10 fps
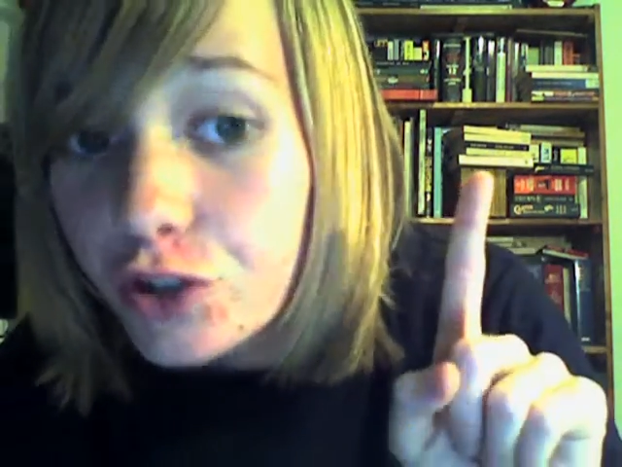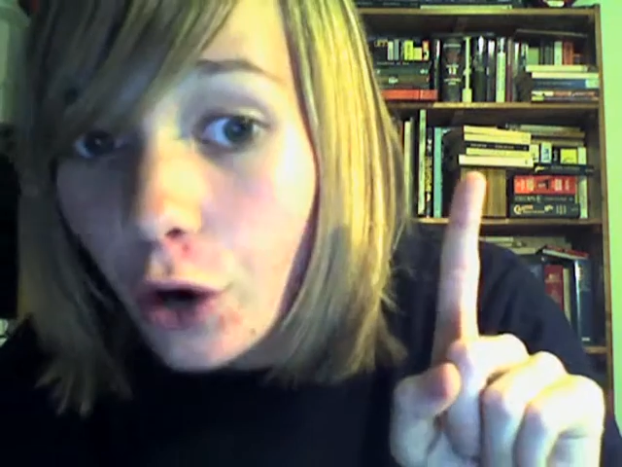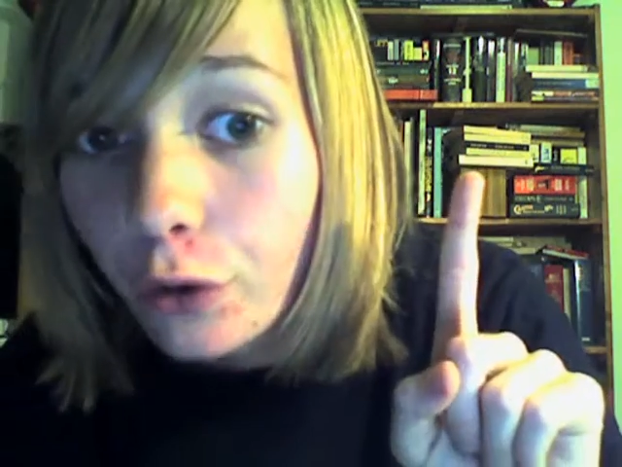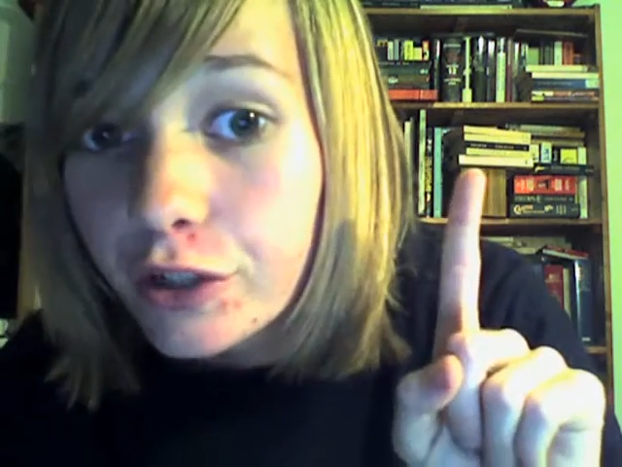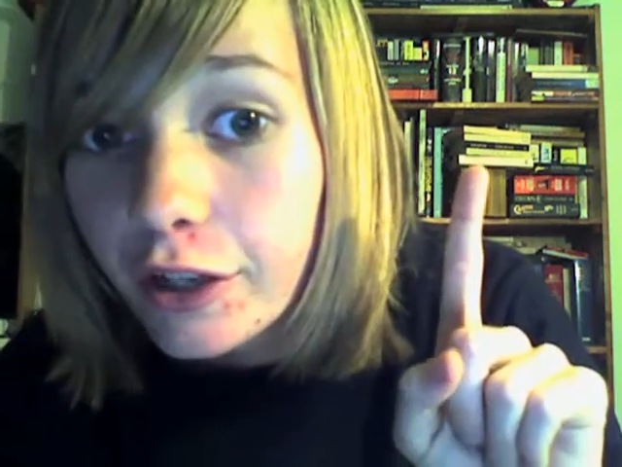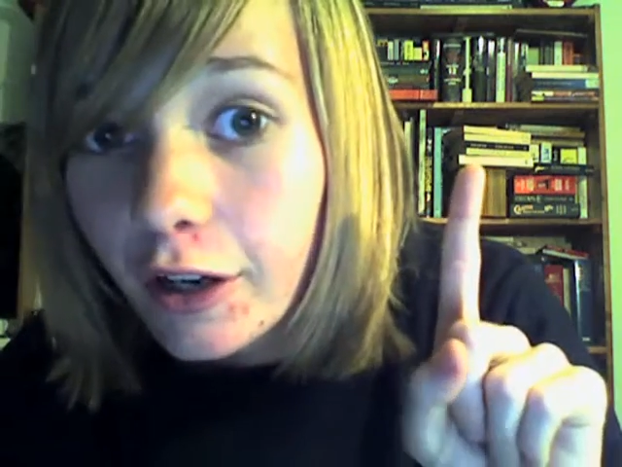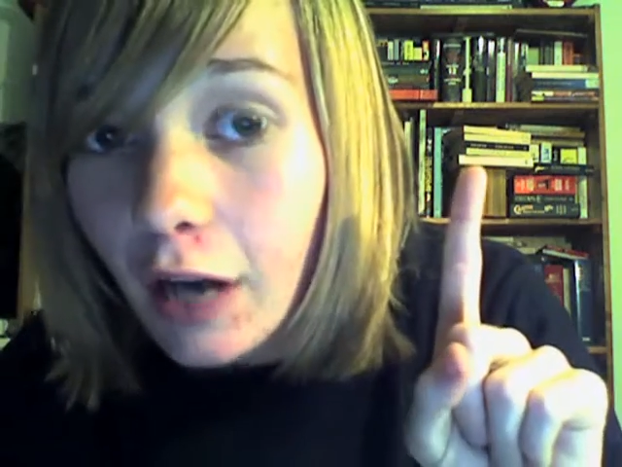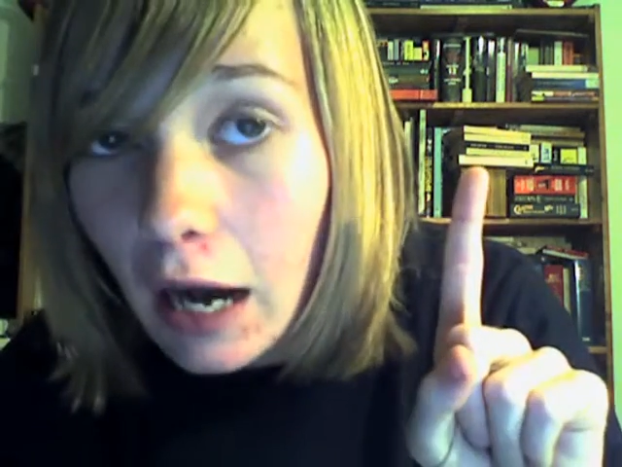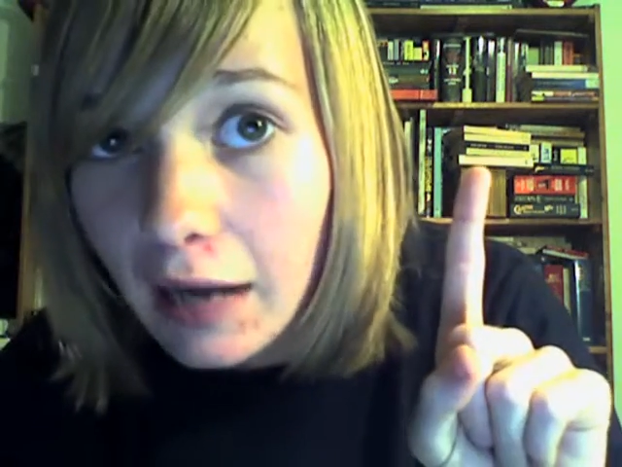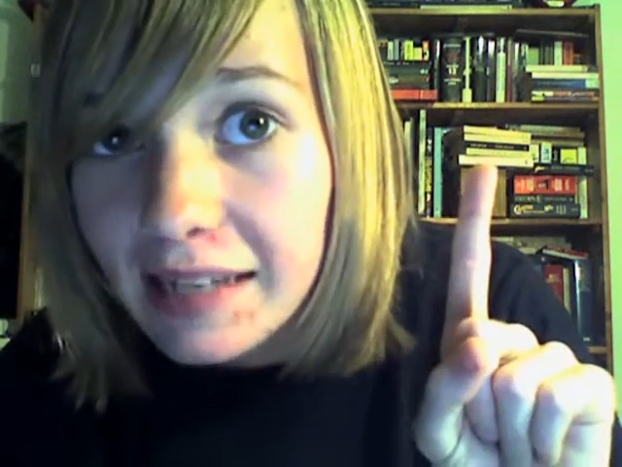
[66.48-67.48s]
Don't
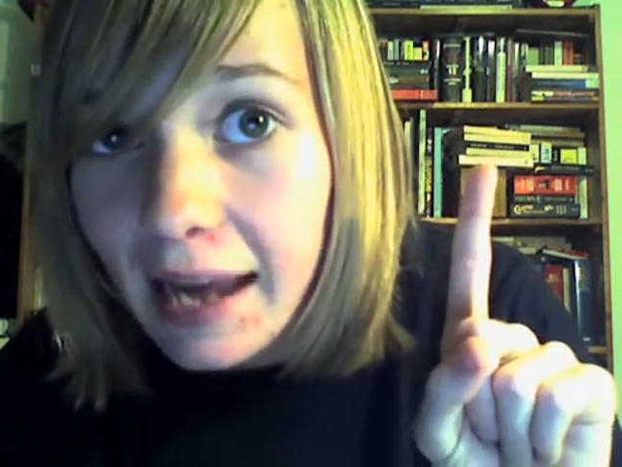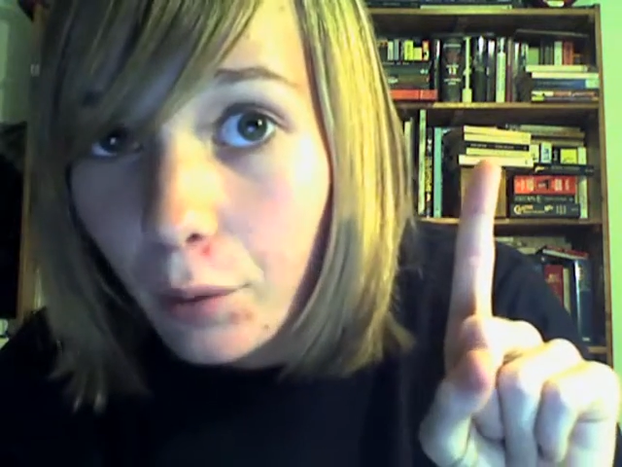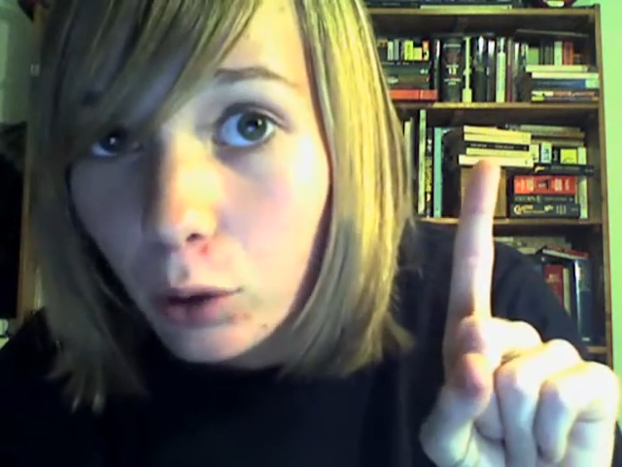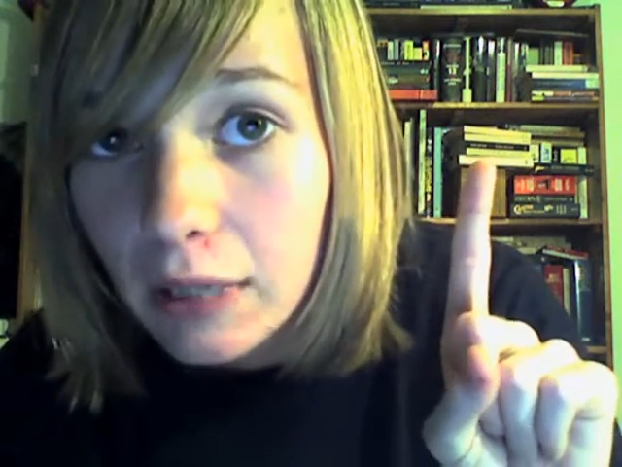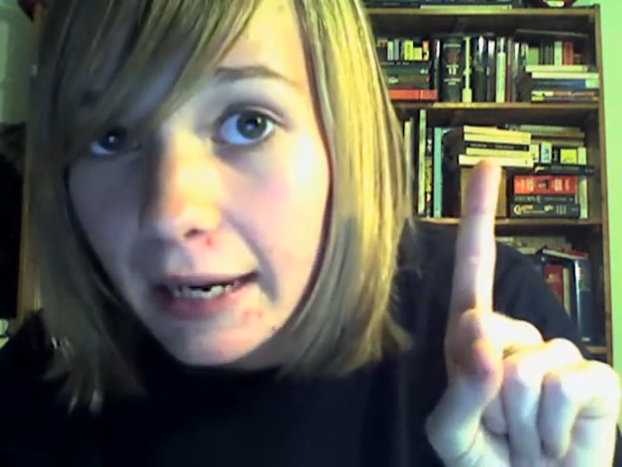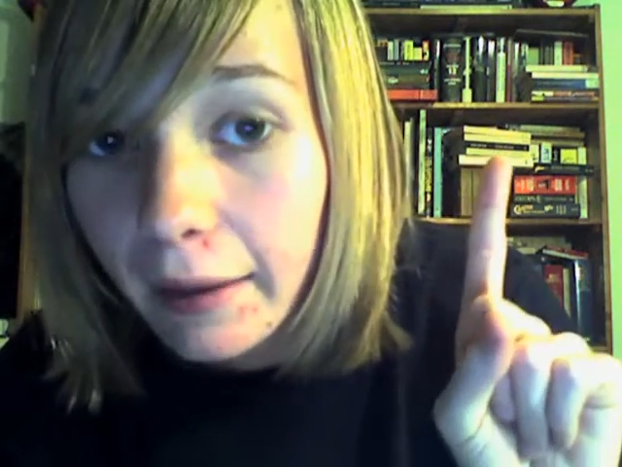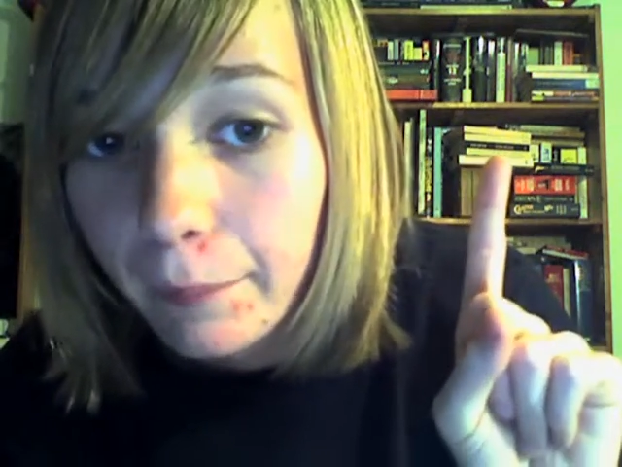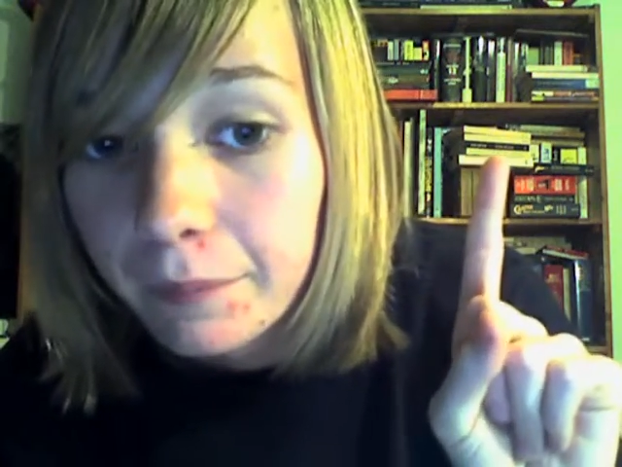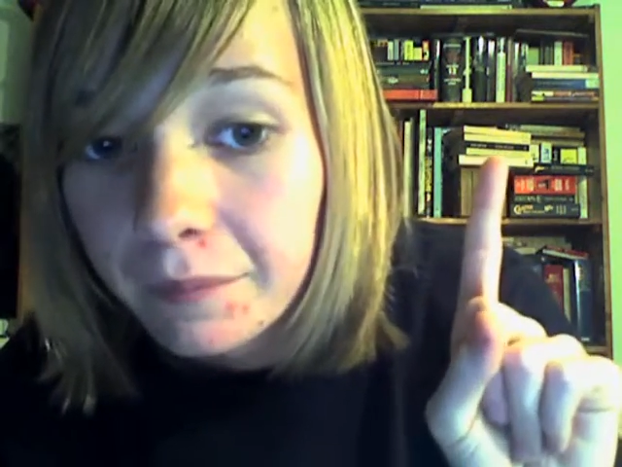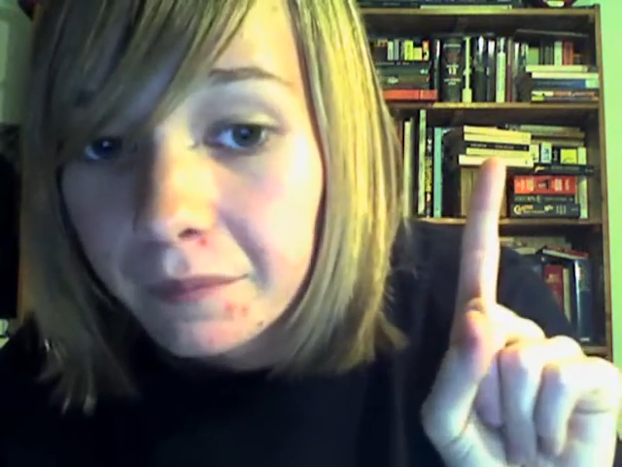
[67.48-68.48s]
ask how old I am.